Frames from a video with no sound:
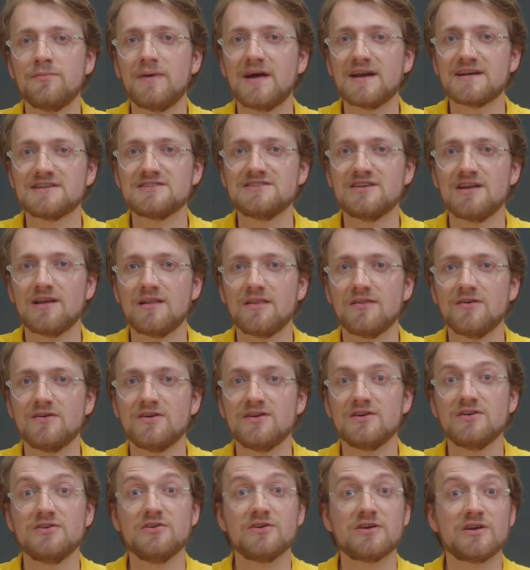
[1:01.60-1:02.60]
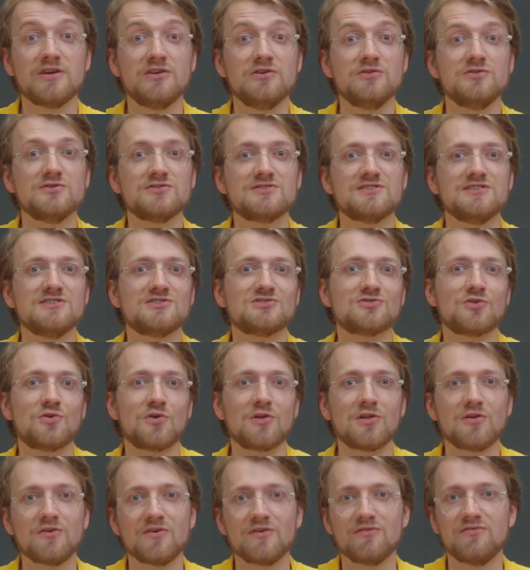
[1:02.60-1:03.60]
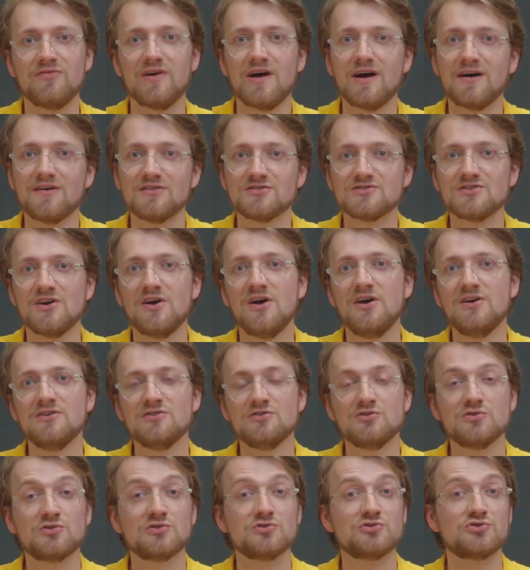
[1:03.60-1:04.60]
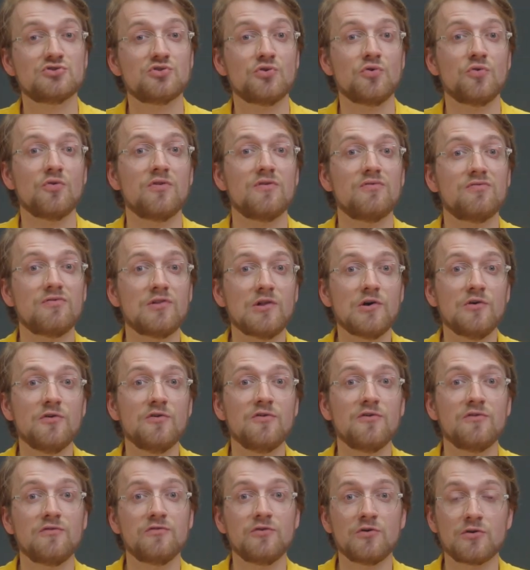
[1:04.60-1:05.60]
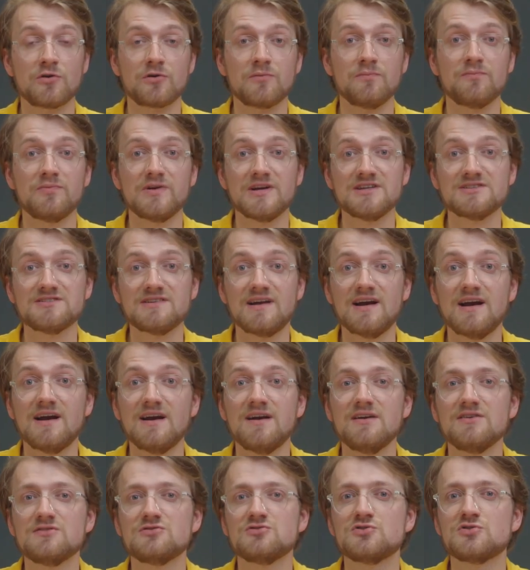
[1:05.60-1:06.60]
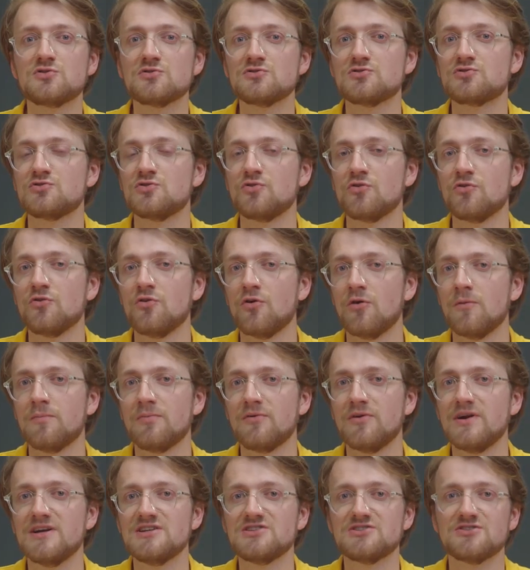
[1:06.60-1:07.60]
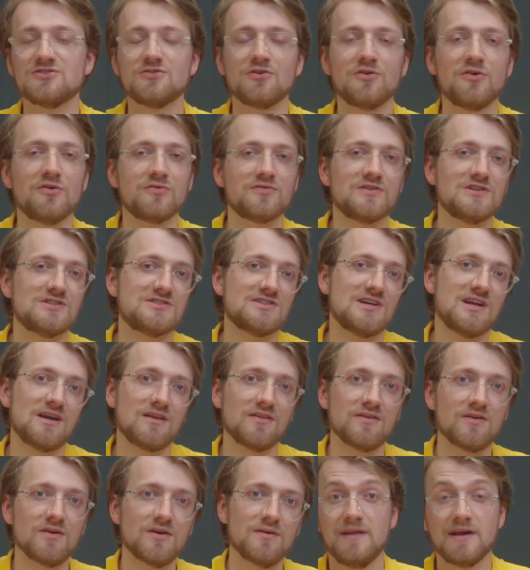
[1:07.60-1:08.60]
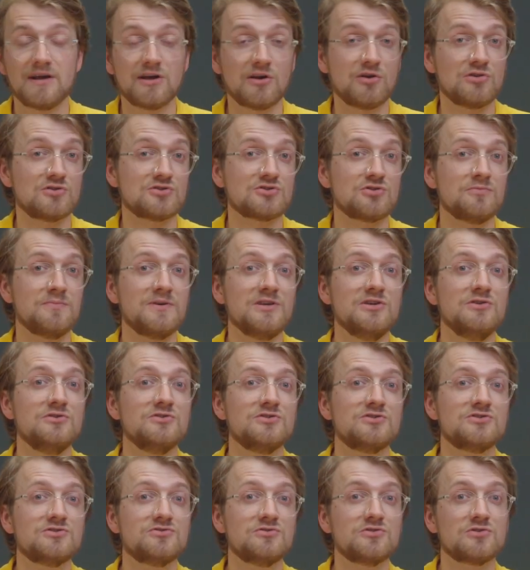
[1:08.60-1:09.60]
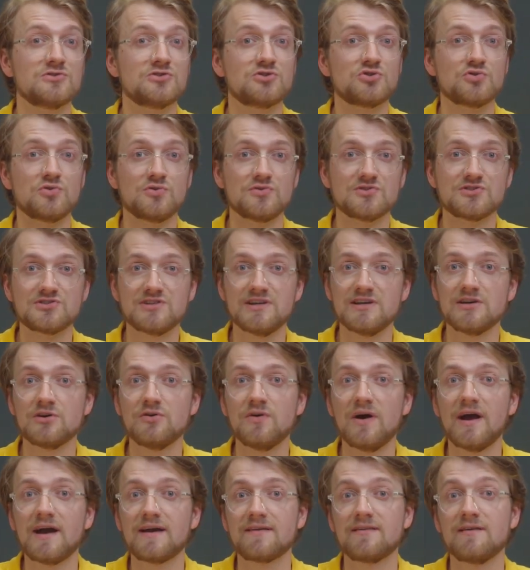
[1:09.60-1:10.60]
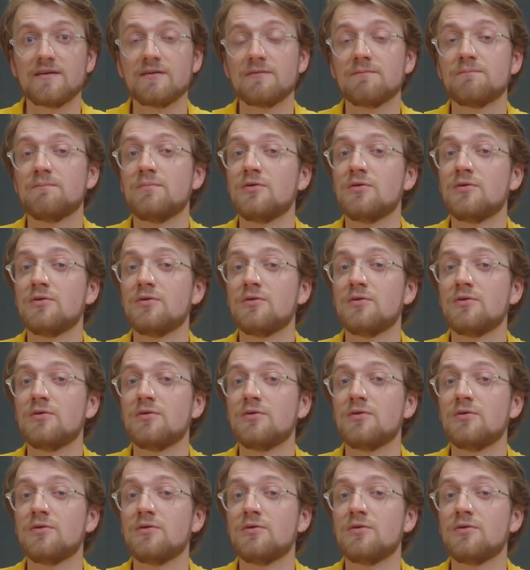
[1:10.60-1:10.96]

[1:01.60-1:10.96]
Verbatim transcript: pneumatic cylinder, you can use these solenoid valves to control the flow of your compressed air to control the operation of the cylinder. They can also be used to control single-acting